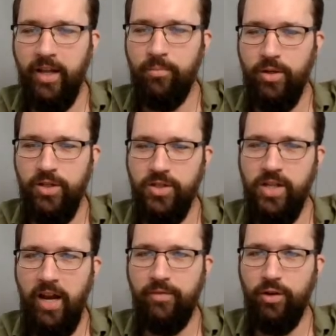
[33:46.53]
image. It's
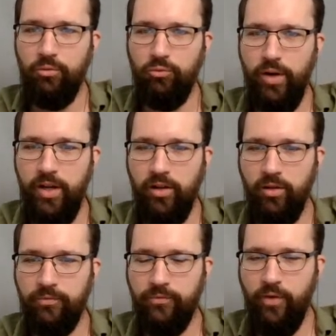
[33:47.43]
not even a
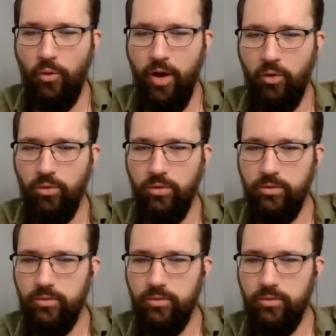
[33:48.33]
real photo.